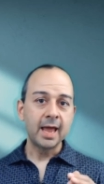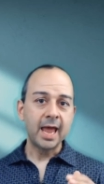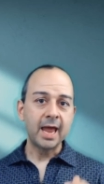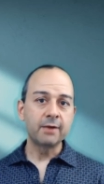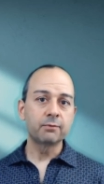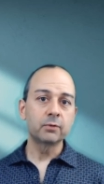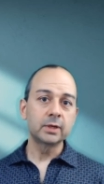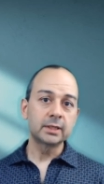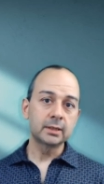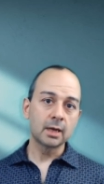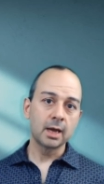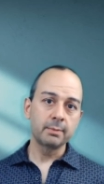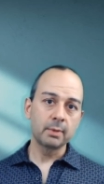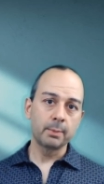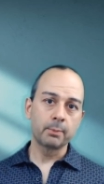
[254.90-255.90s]
every
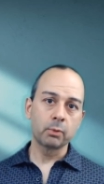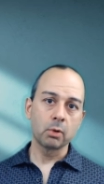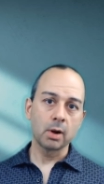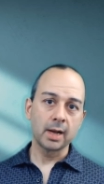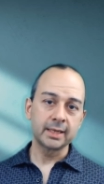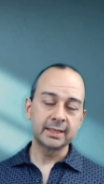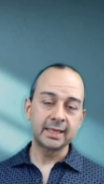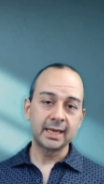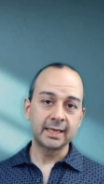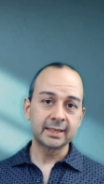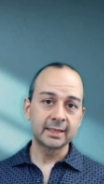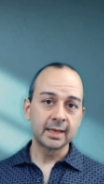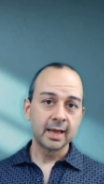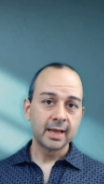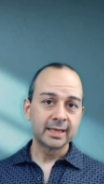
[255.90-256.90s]
time a
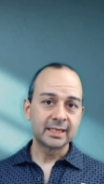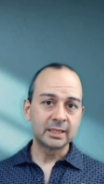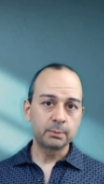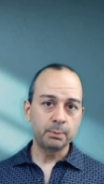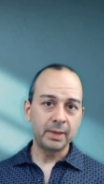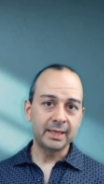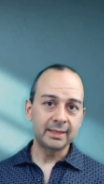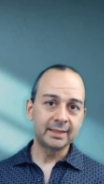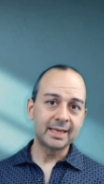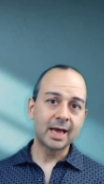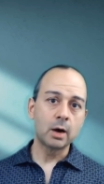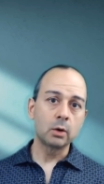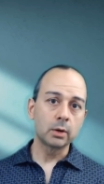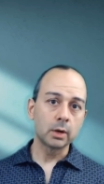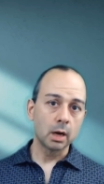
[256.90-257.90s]
process spins
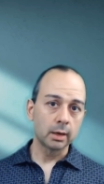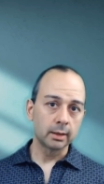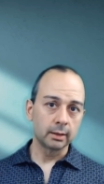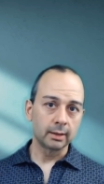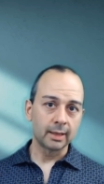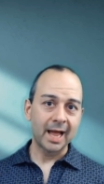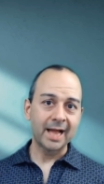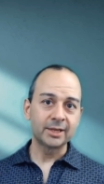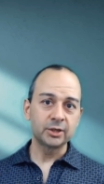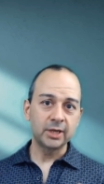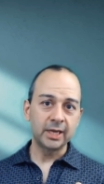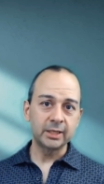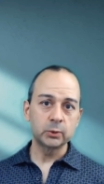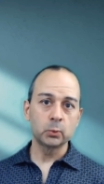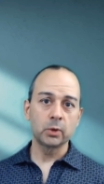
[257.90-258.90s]
out on a latch,
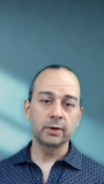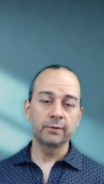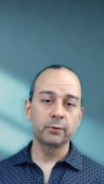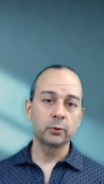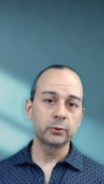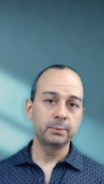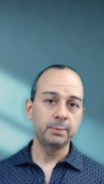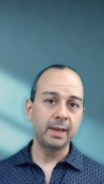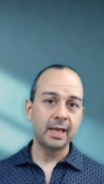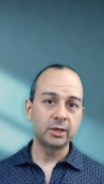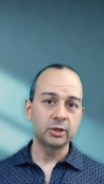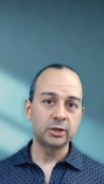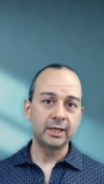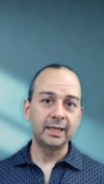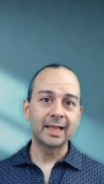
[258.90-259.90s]
hits one of those
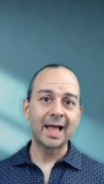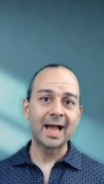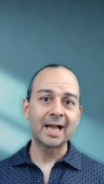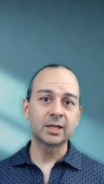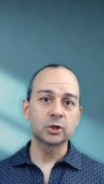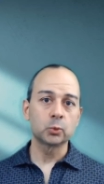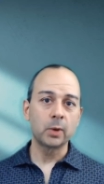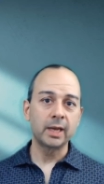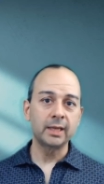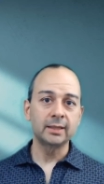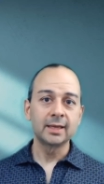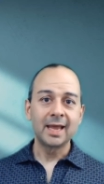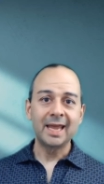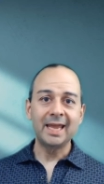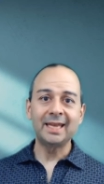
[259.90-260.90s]
BHT latch
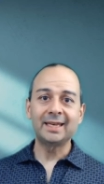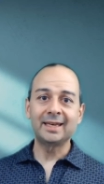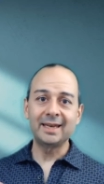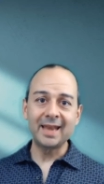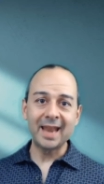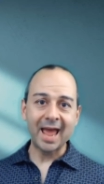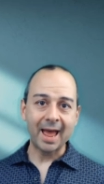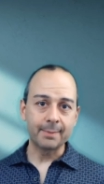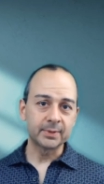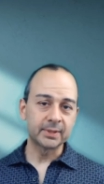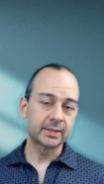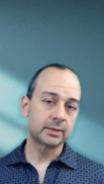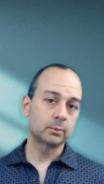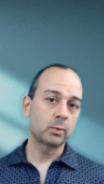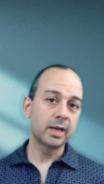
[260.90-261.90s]
wait, it
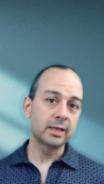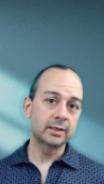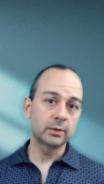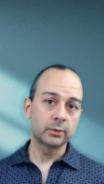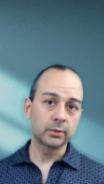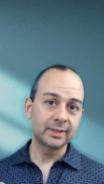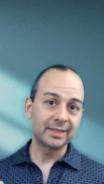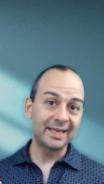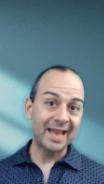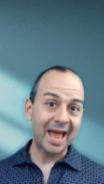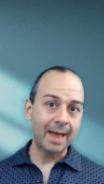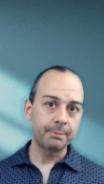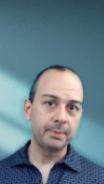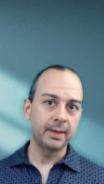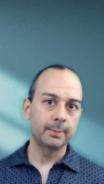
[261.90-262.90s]
naps, right? So there's
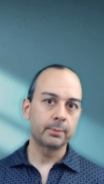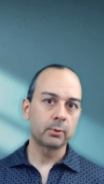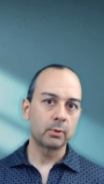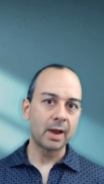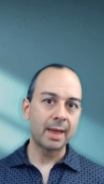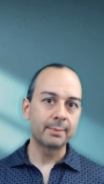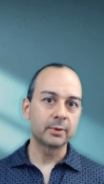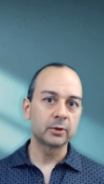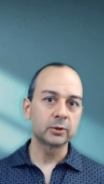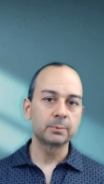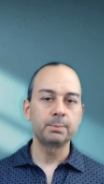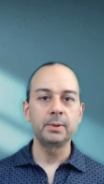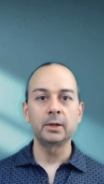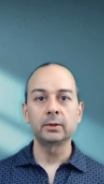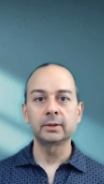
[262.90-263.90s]
napping parameters
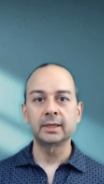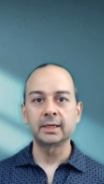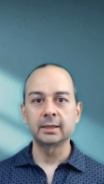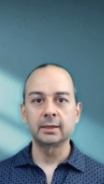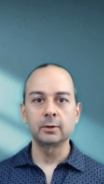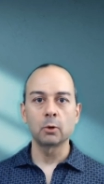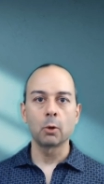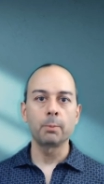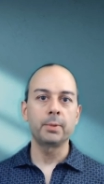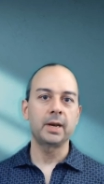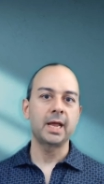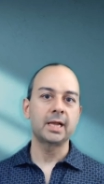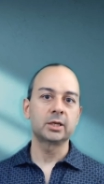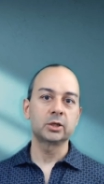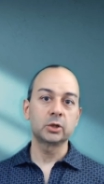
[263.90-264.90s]
built into
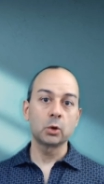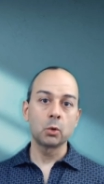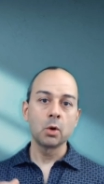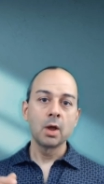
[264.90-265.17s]
OpenEdge. So,